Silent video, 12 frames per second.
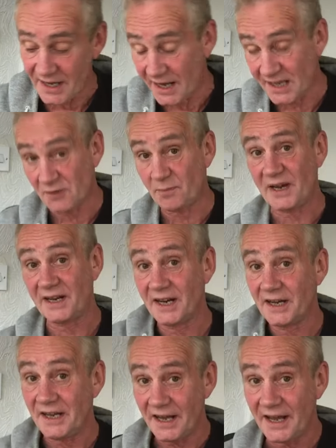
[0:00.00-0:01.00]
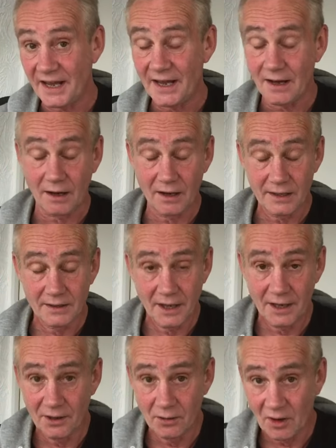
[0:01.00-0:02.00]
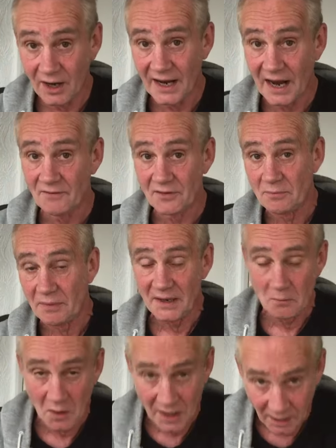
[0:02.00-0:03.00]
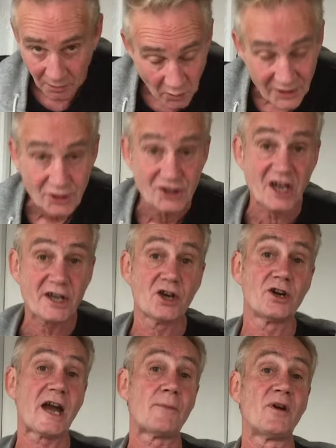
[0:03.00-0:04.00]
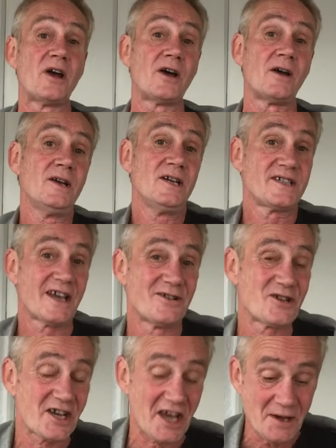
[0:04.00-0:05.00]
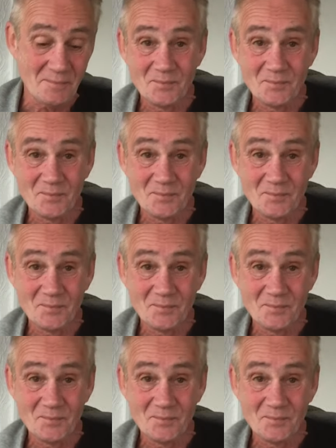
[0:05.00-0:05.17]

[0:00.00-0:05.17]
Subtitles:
It's been a year, I know I haven't been well. We got Shaky on camera. Say hello, Shaky.